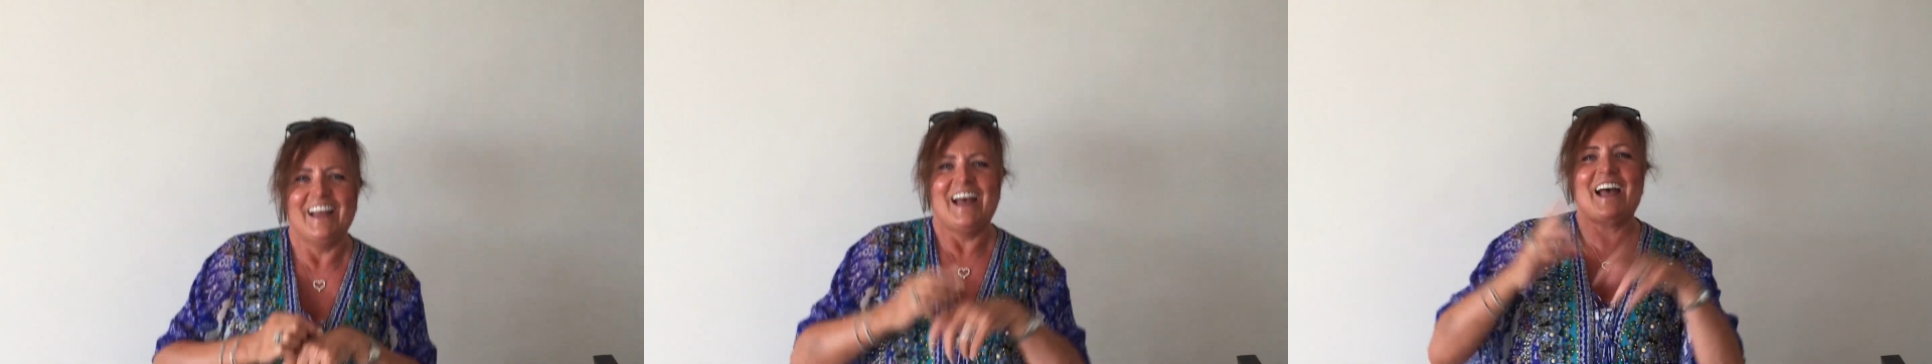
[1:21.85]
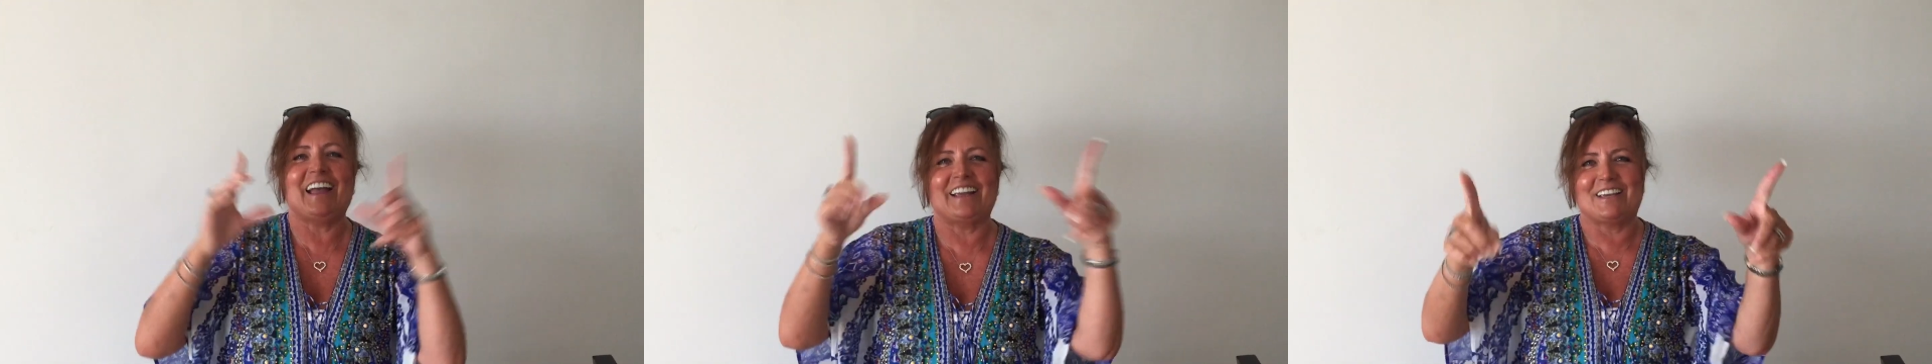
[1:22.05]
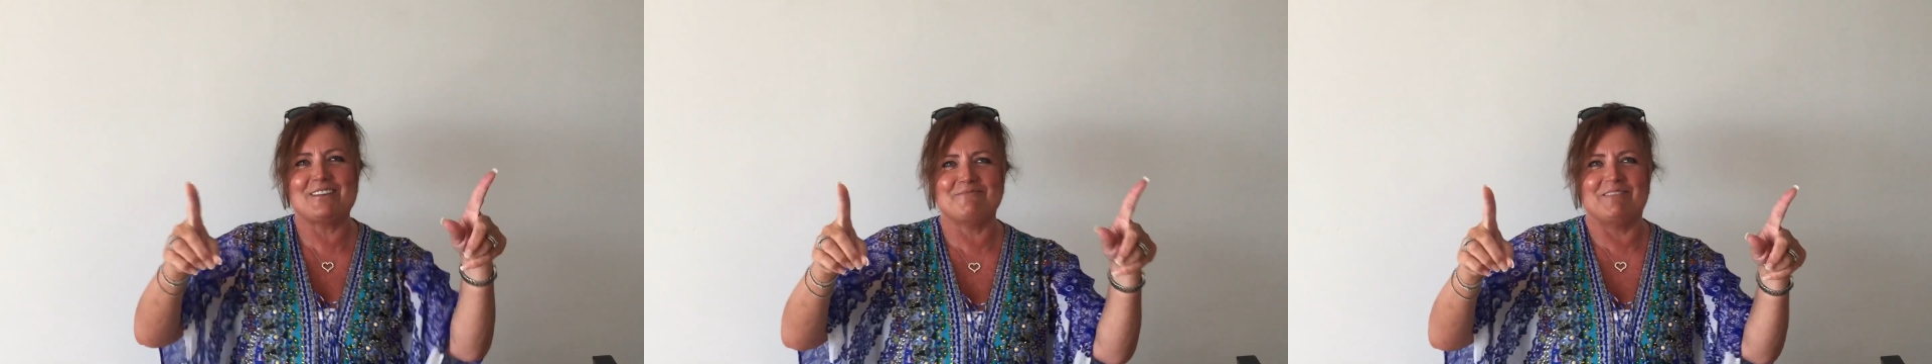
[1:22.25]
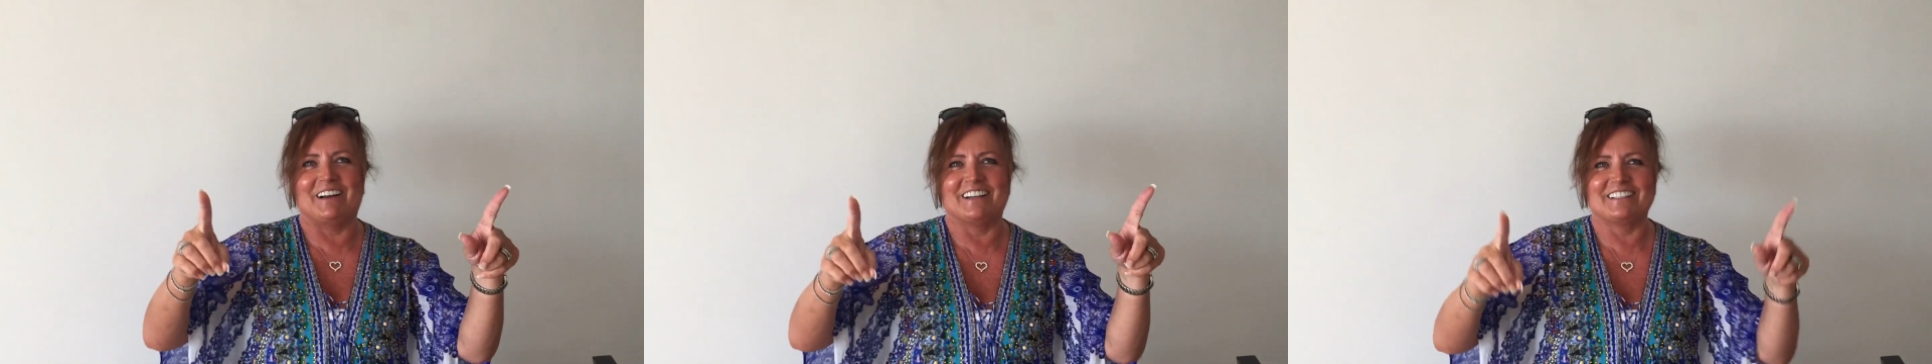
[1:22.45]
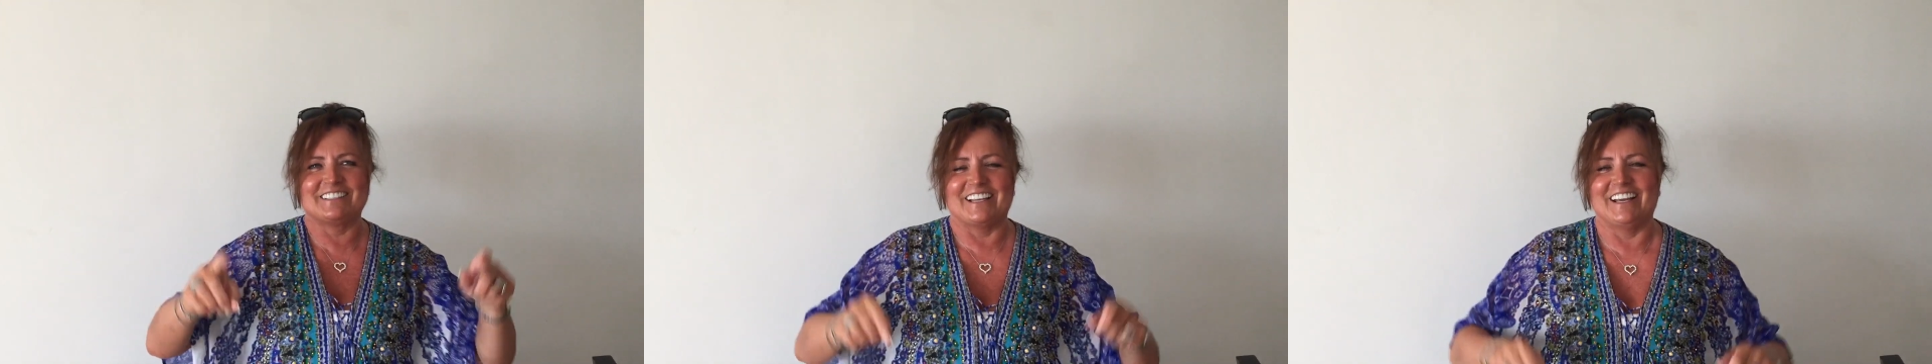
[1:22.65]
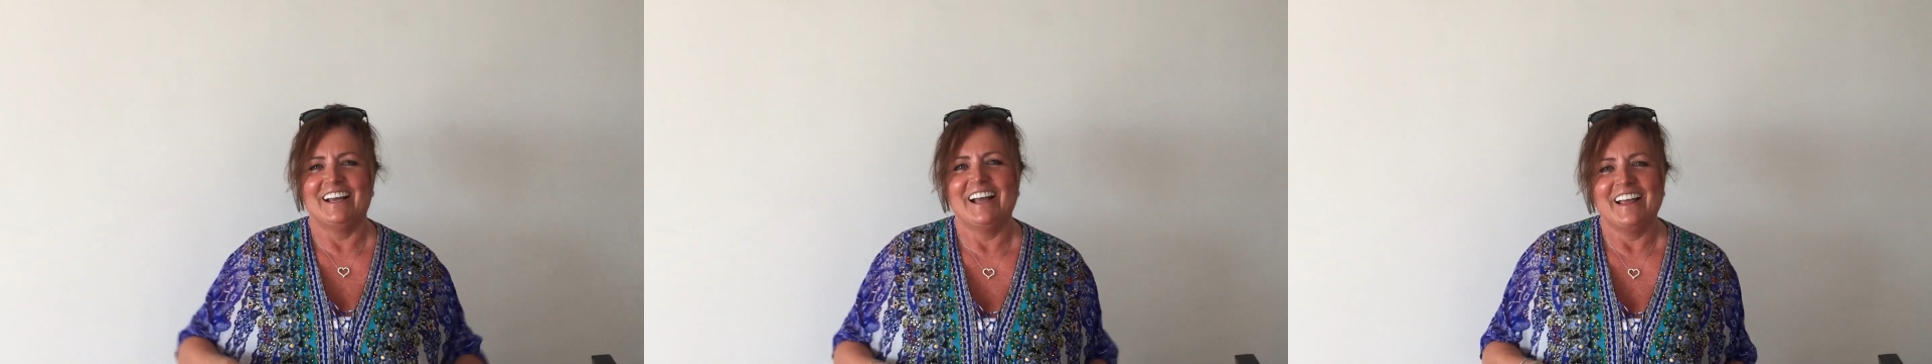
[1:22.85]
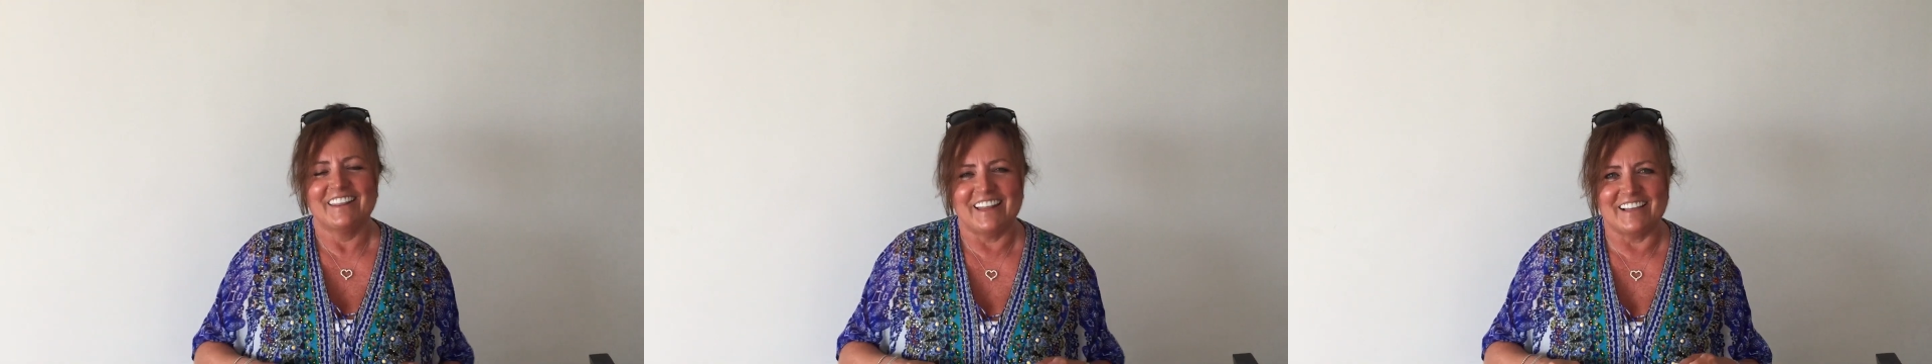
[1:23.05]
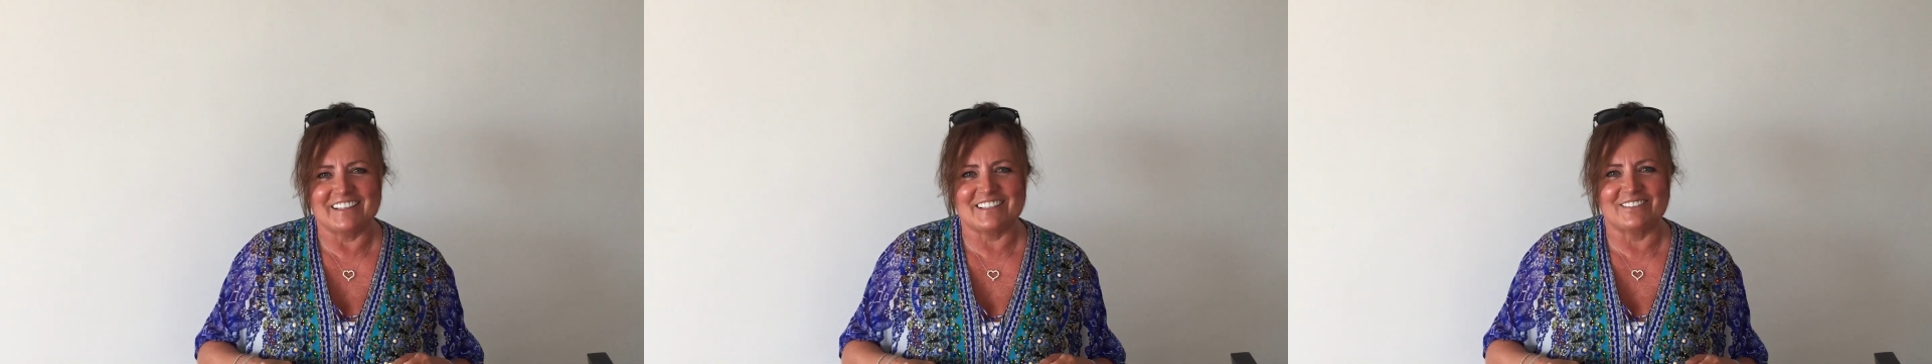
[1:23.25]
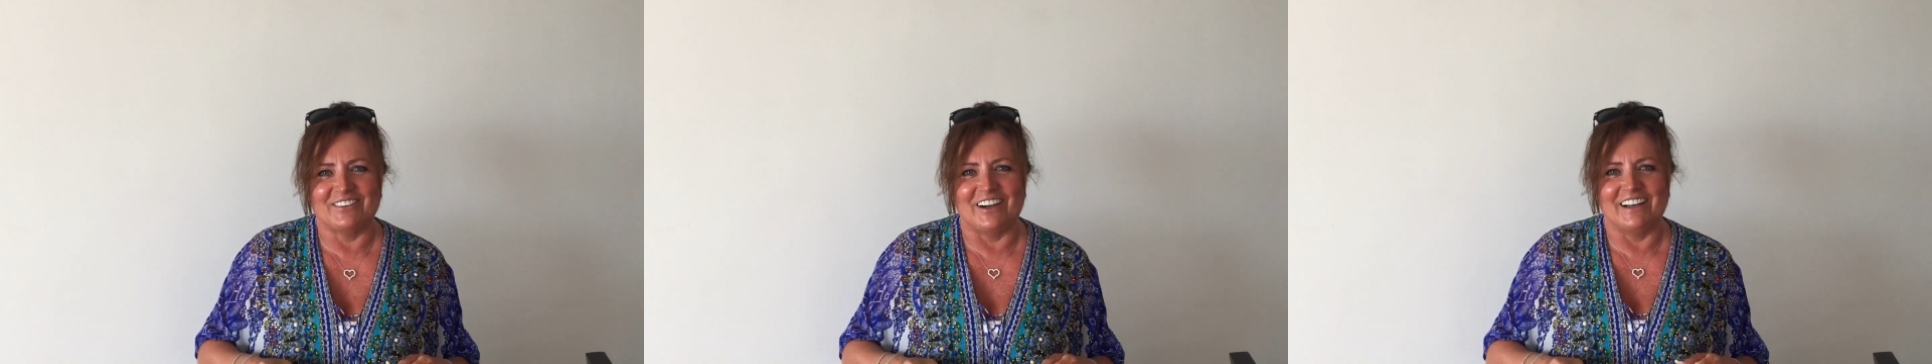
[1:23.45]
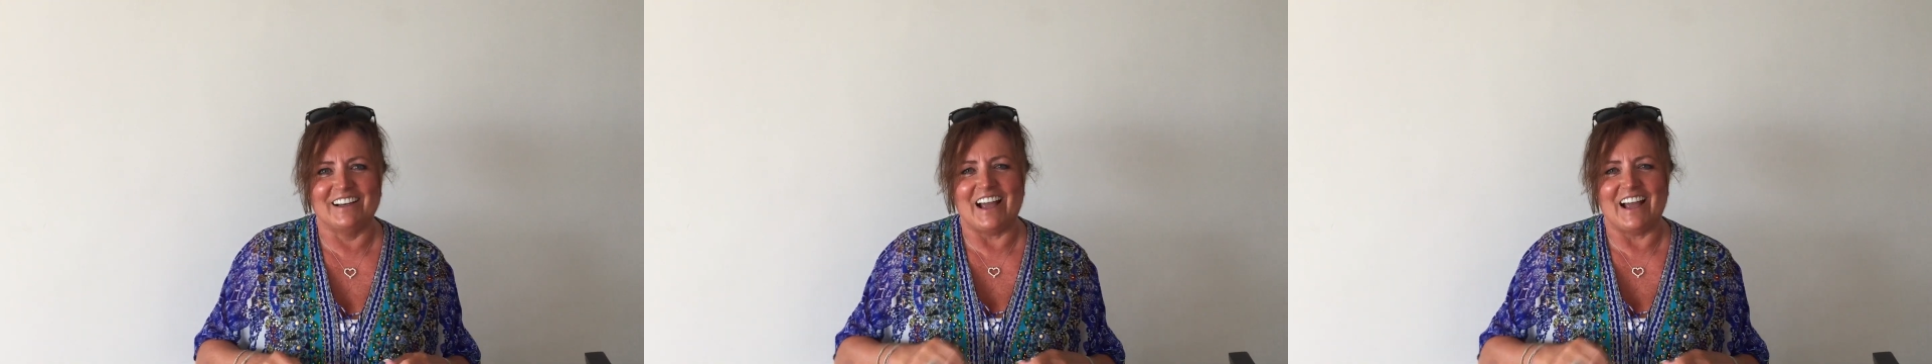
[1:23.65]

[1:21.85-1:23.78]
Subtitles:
Acupuncture, that's the one,